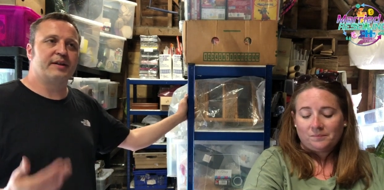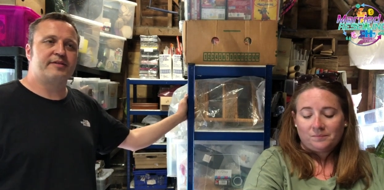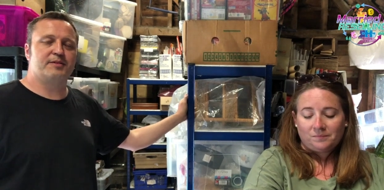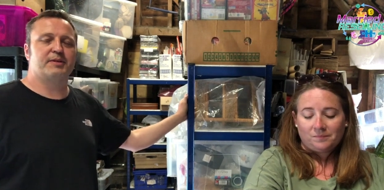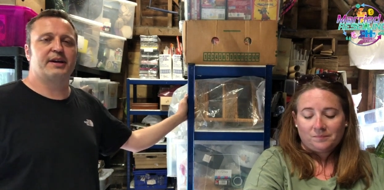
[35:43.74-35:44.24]

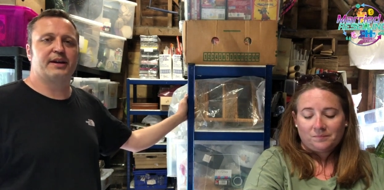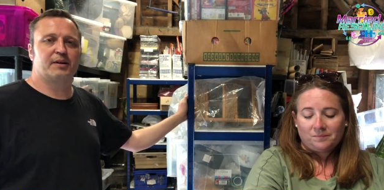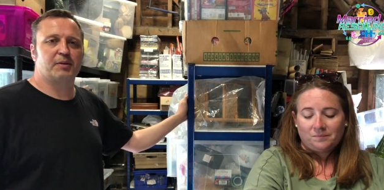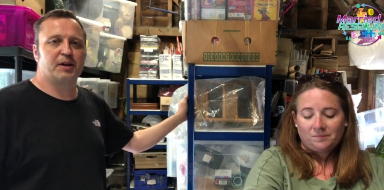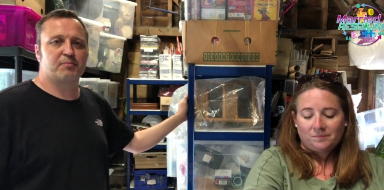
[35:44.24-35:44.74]

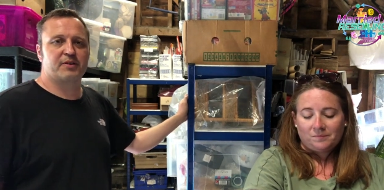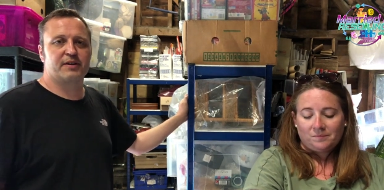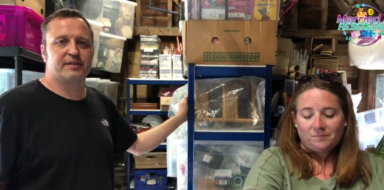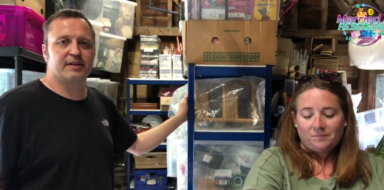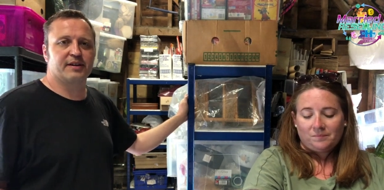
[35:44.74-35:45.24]
Speaker 1: intimidated about the
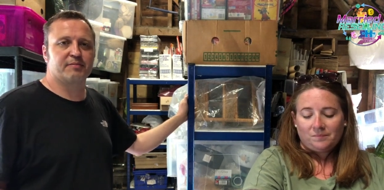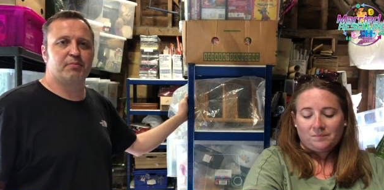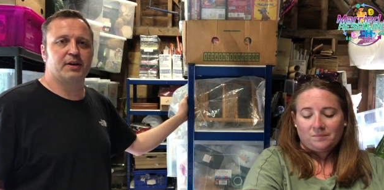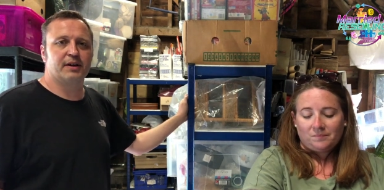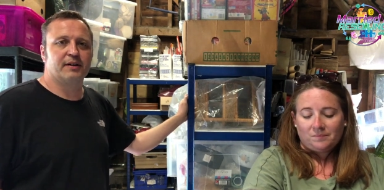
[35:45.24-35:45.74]
process,
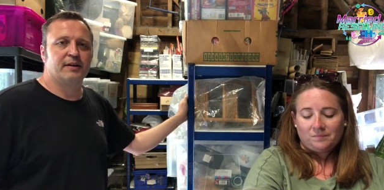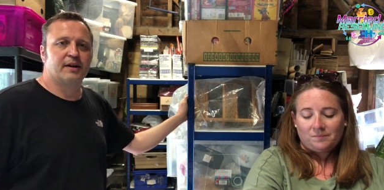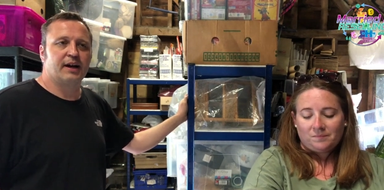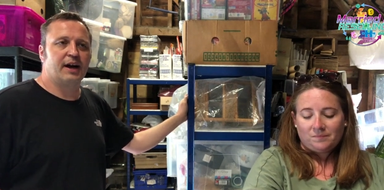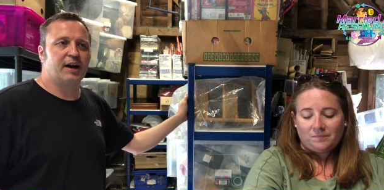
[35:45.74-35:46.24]
but
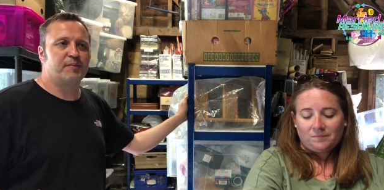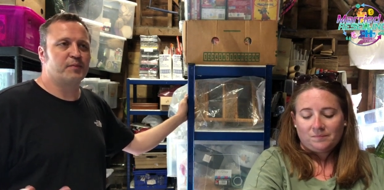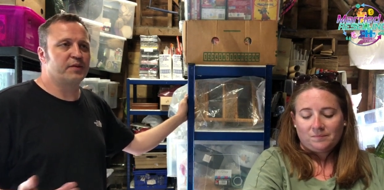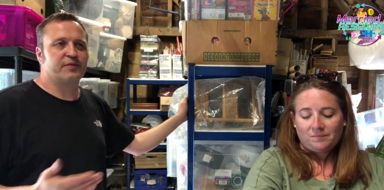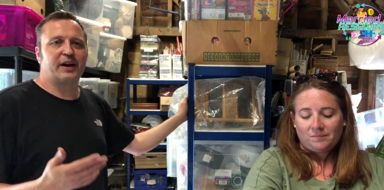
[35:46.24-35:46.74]

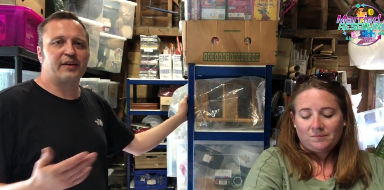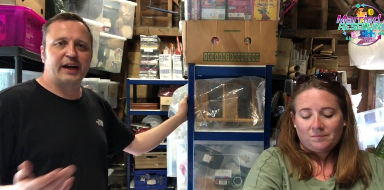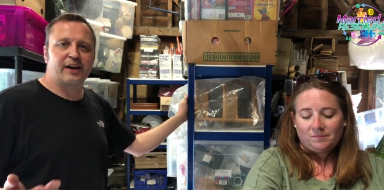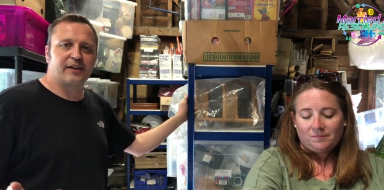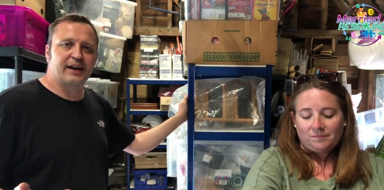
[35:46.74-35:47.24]
Um, we found
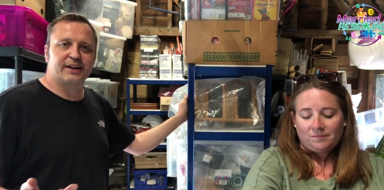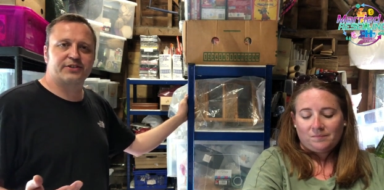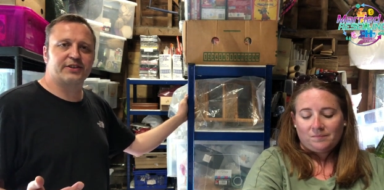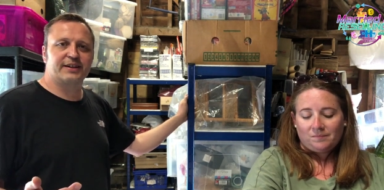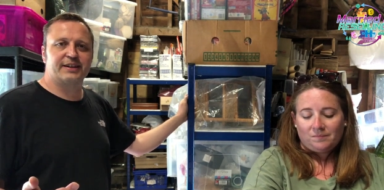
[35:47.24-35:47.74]
out that
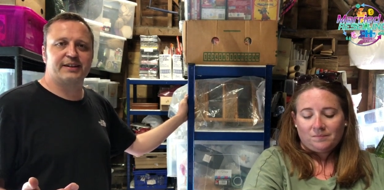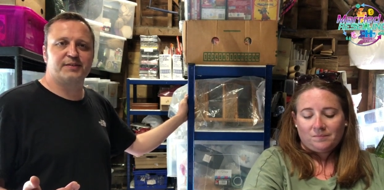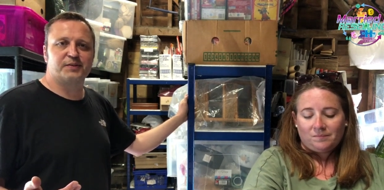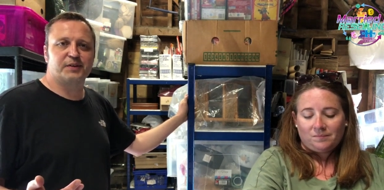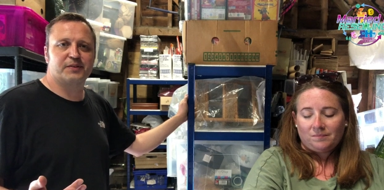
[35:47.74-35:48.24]
actually
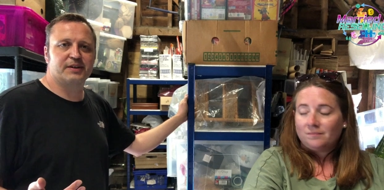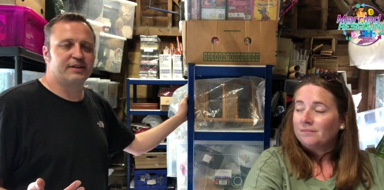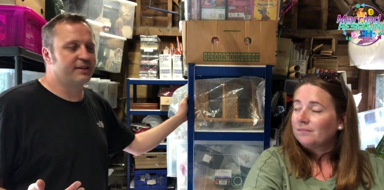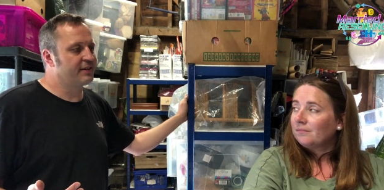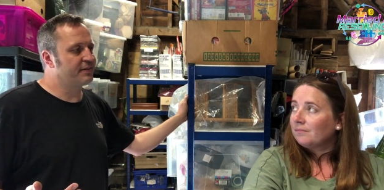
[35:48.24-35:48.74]
we
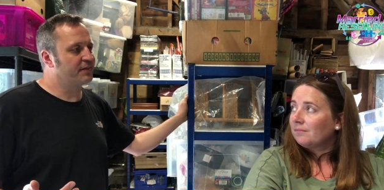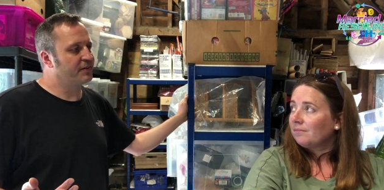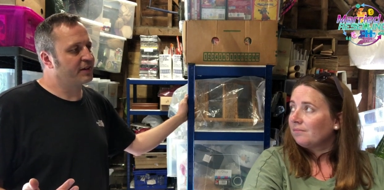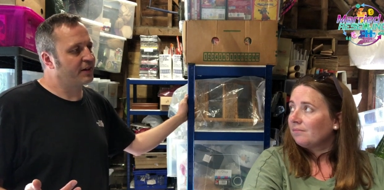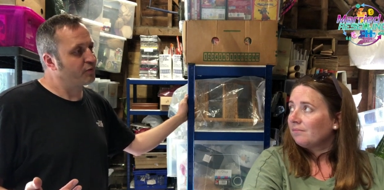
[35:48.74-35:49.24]
were
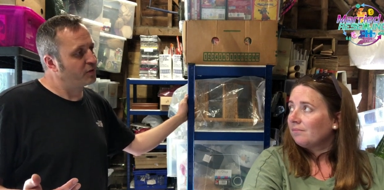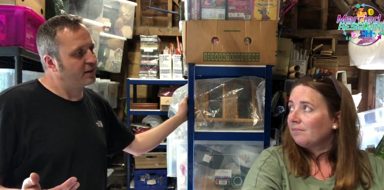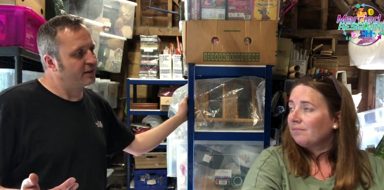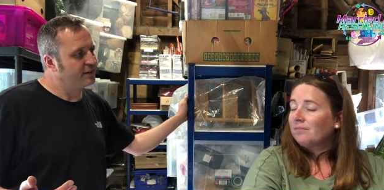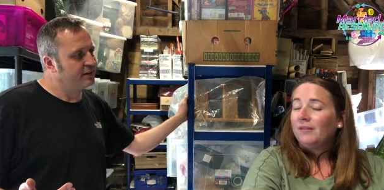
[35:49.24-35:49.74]
we were kind of
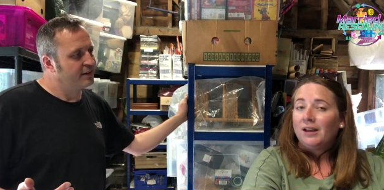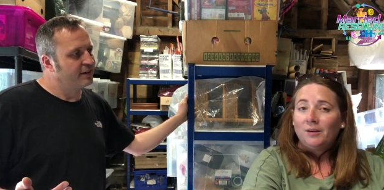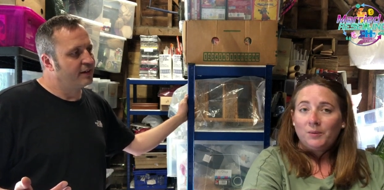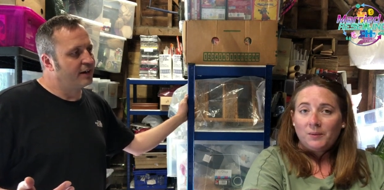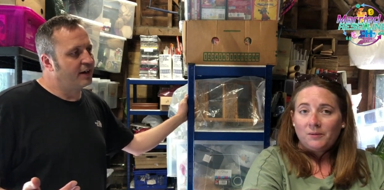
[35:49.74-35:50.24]
wrong.
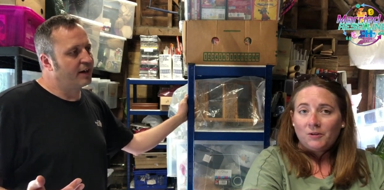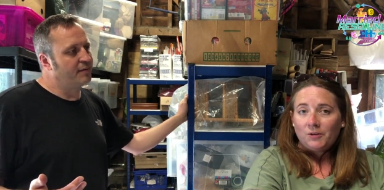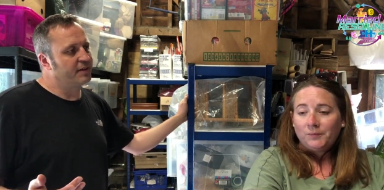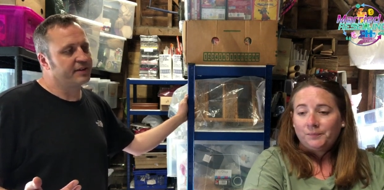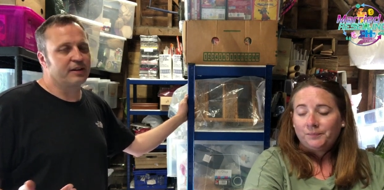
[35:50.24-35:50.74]
Speaker 2: Yeah, we were
Speaker 1: um,
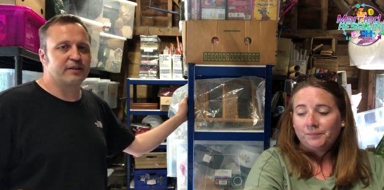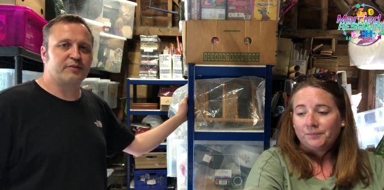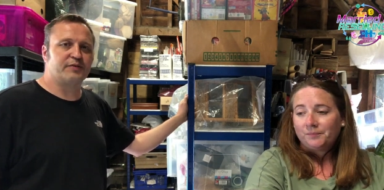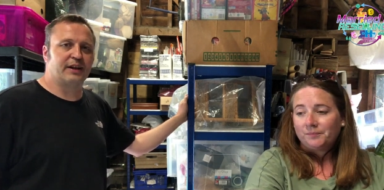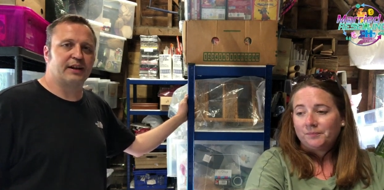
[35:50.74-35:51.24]
wrong. It's a lot
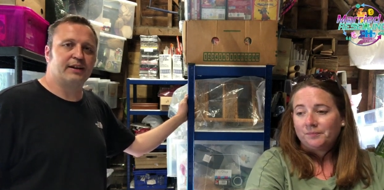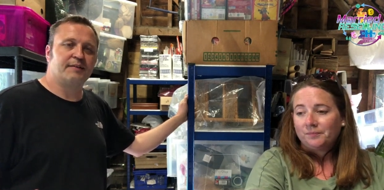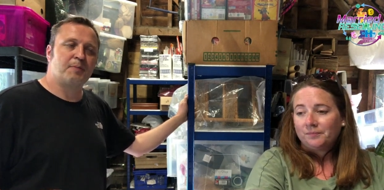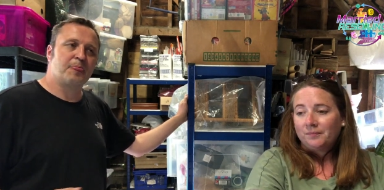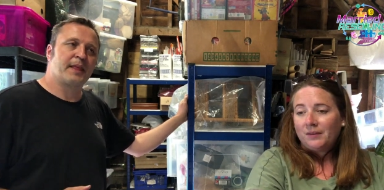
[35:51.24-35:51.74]
of fun.
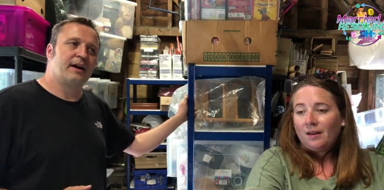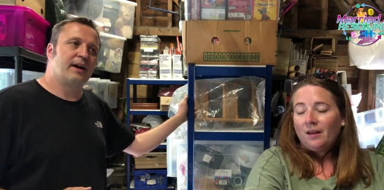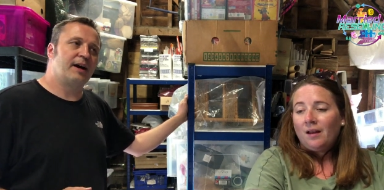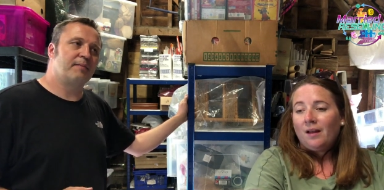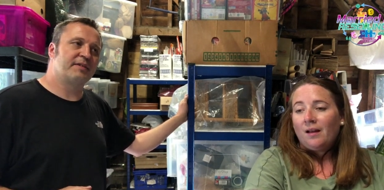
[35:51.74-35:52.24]

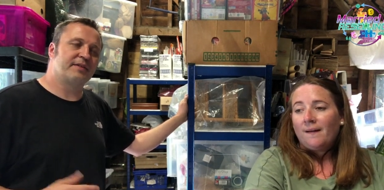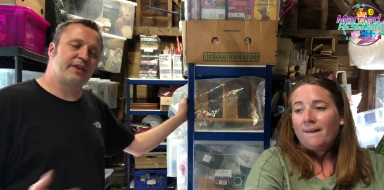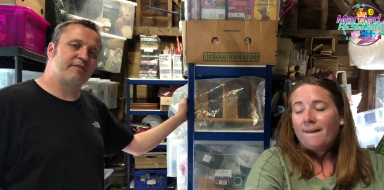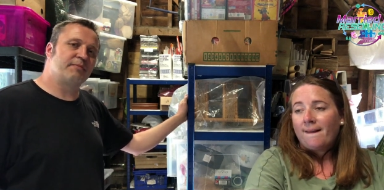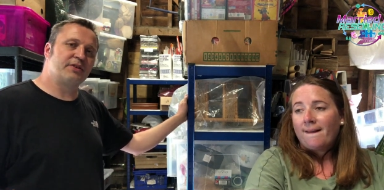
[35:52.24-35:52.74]
Um, so if
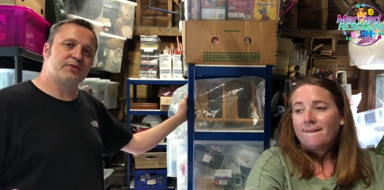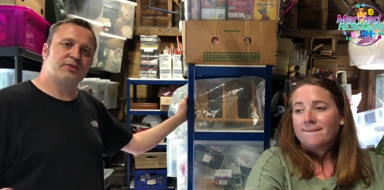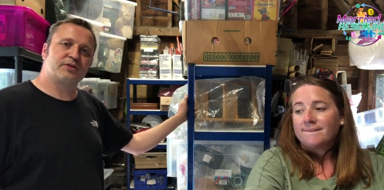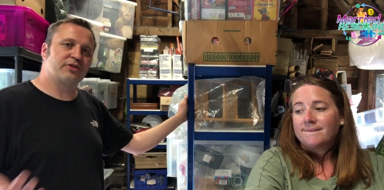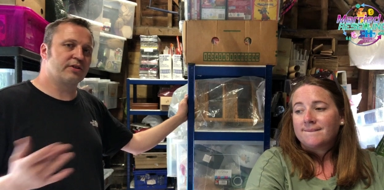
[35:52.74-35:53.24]
you haven't been to
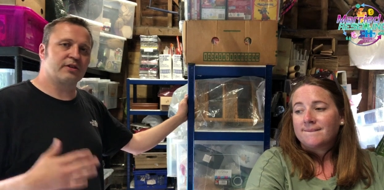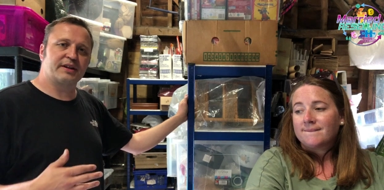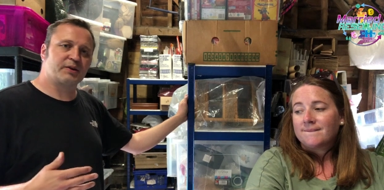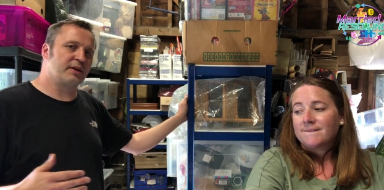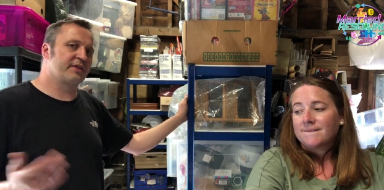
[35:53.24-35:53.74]
an auction, you've got
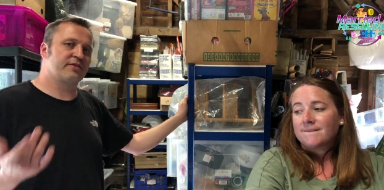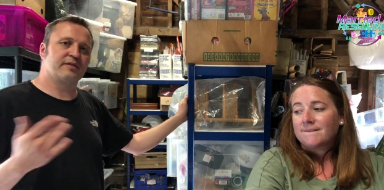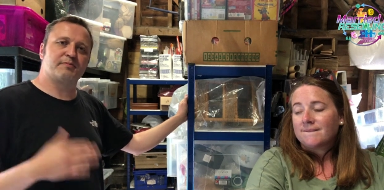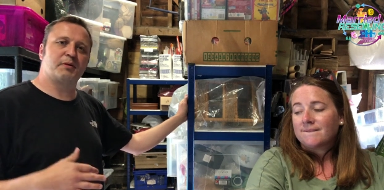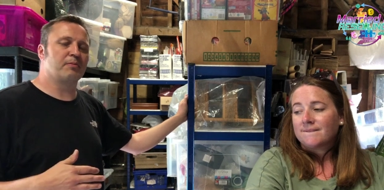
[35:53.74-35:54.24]
any
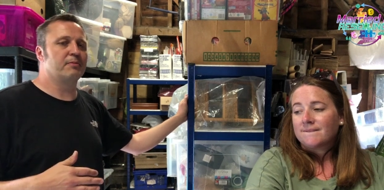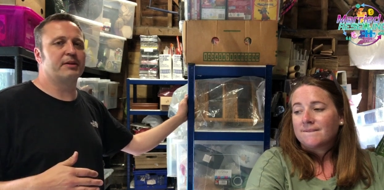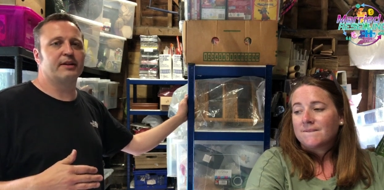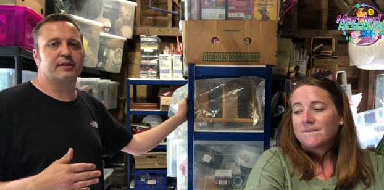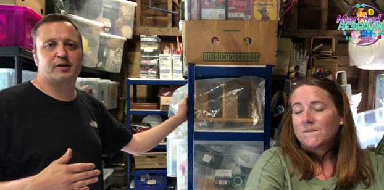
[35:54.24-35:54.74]
questions, pop them
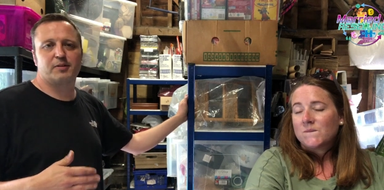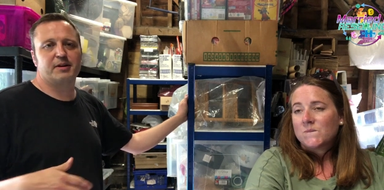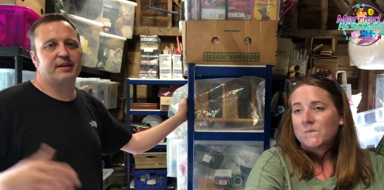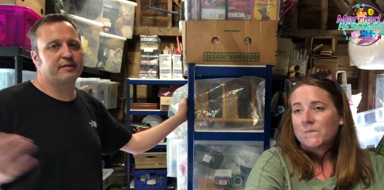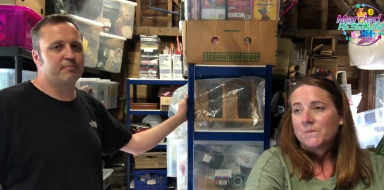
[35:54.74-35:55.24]
in the
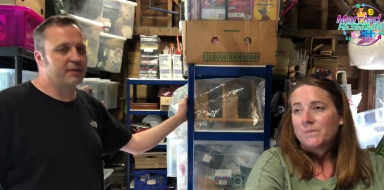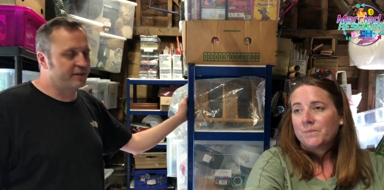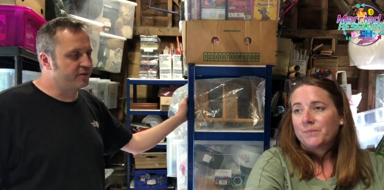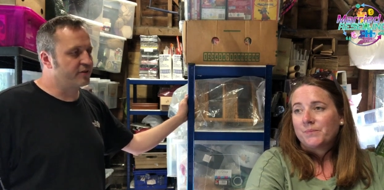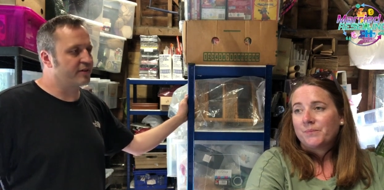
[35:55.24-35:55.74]
comments, message